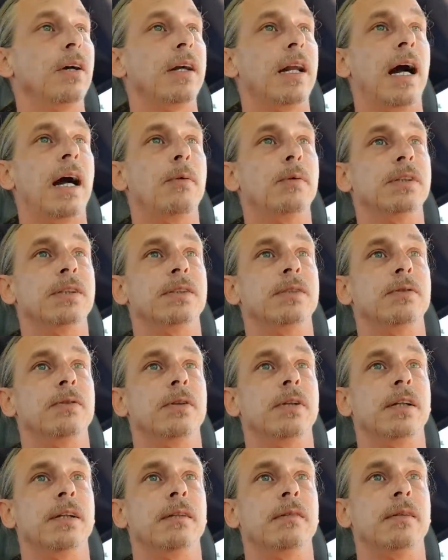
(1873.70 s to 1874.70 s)
but I was
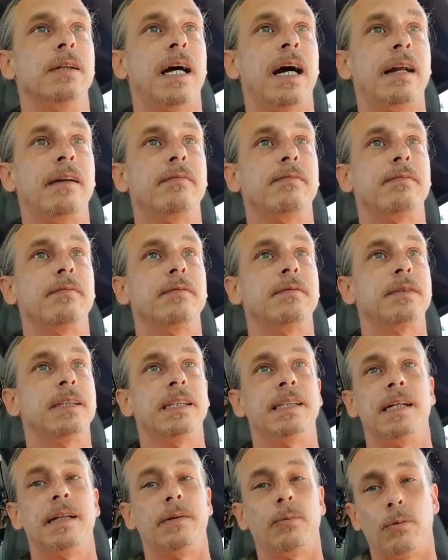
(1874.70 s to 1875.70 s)
doing it not
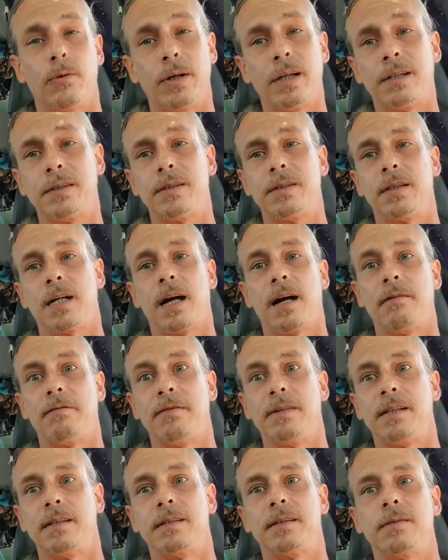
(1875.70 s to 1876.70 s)
to get rich,
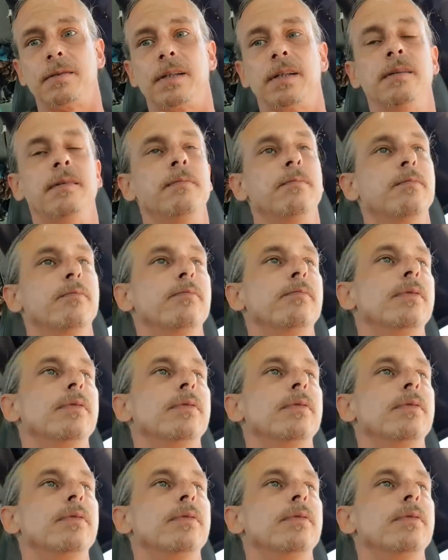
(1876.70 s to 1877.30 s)
obviously.